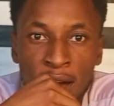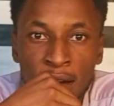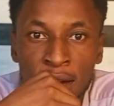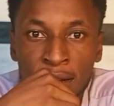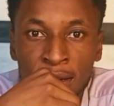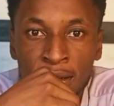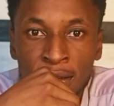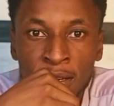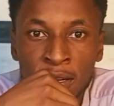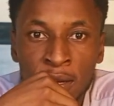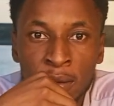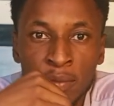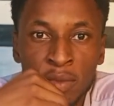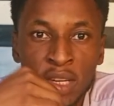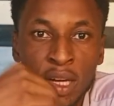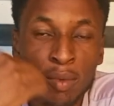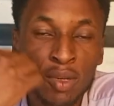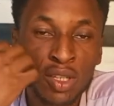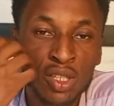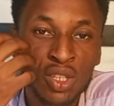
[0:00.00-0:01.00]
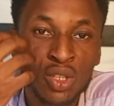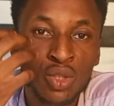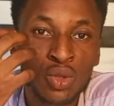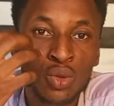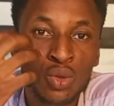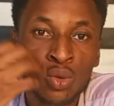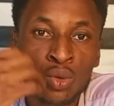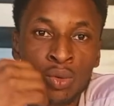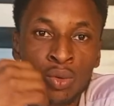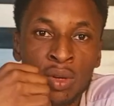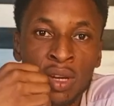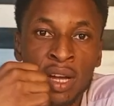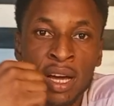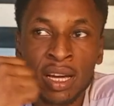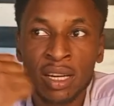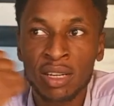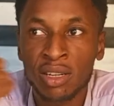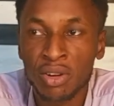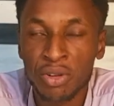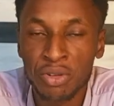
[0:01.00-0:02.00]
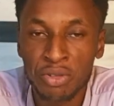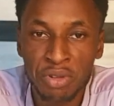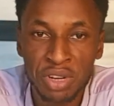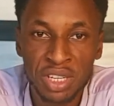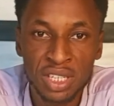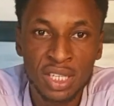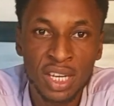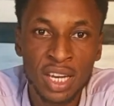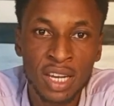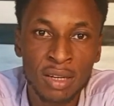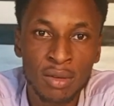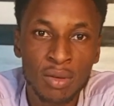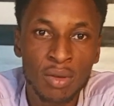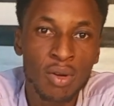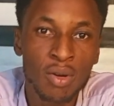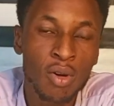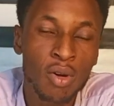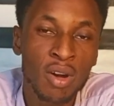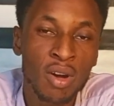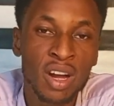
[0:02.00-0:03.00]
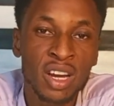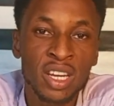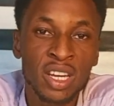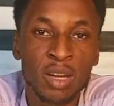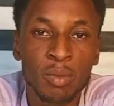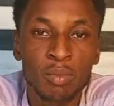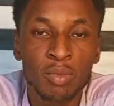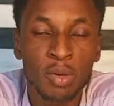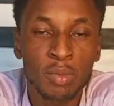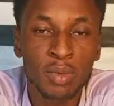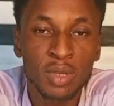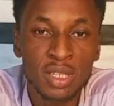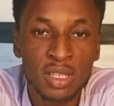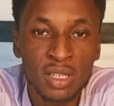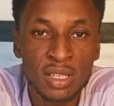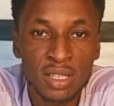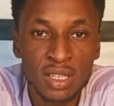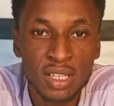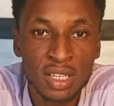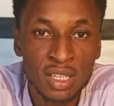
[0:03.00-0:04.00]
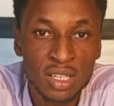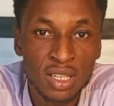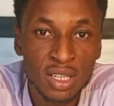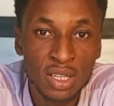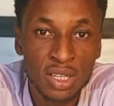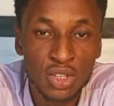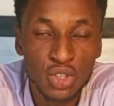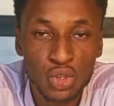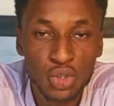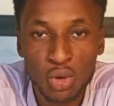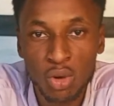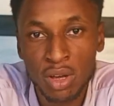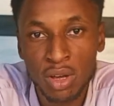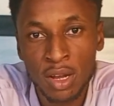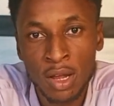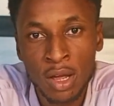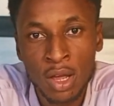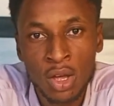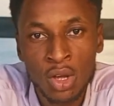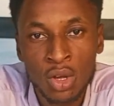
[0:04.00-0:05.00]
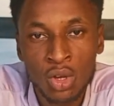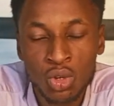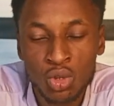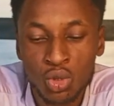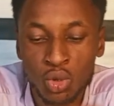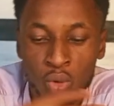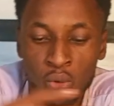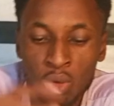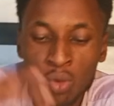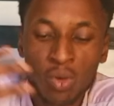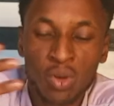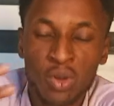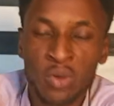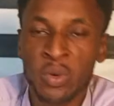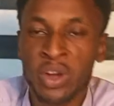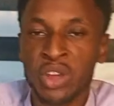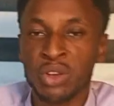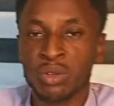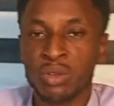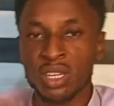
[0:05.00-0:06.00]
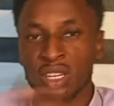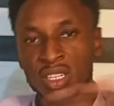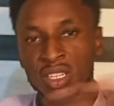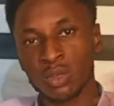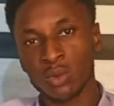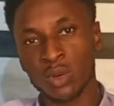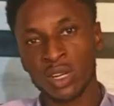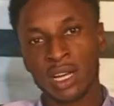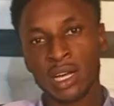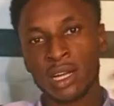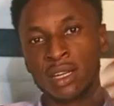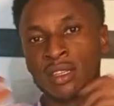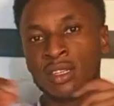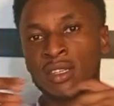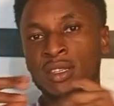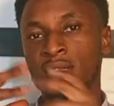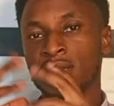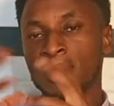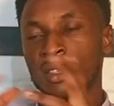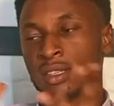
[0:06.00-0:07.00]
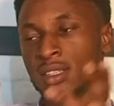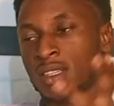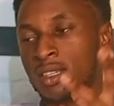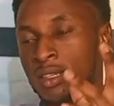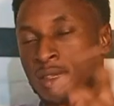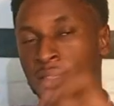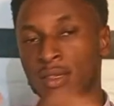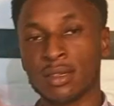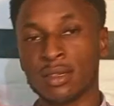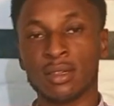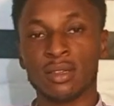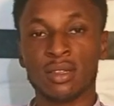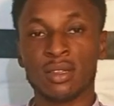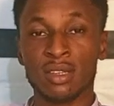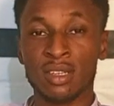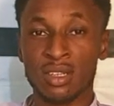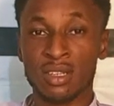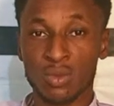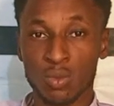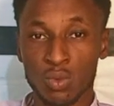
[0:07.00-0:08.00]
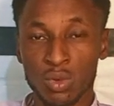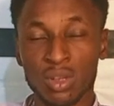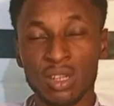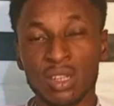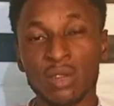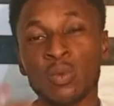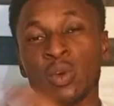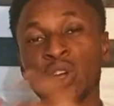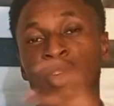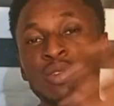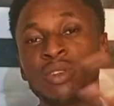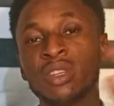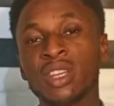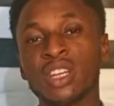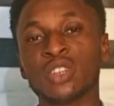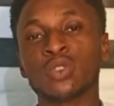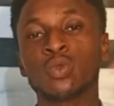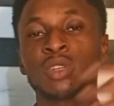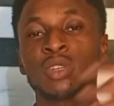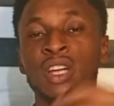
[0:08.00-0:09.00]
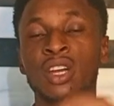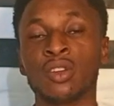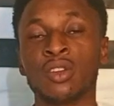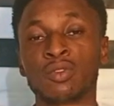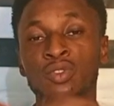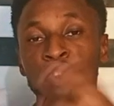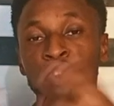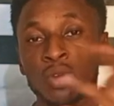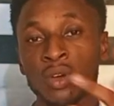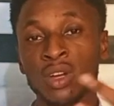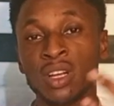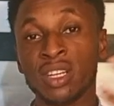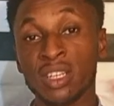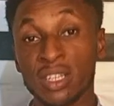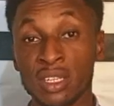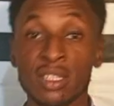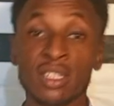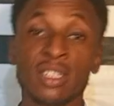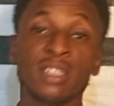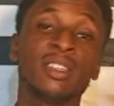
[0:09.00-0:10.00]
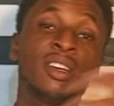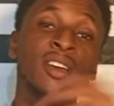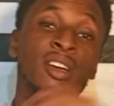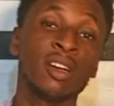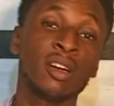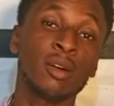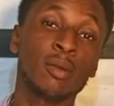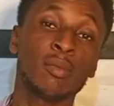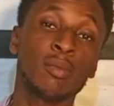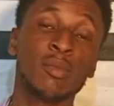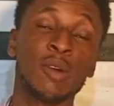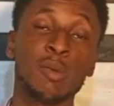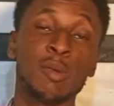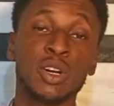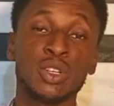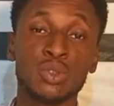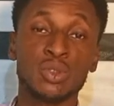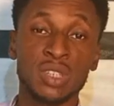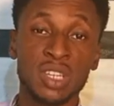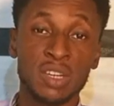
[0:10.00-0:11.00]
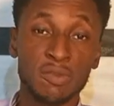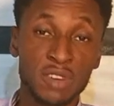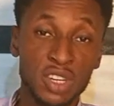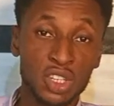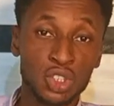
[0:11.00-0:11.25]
and the ability to like retain organic properties in the soil. So the way you test whether the way you test what kind of soil it is that you are about to get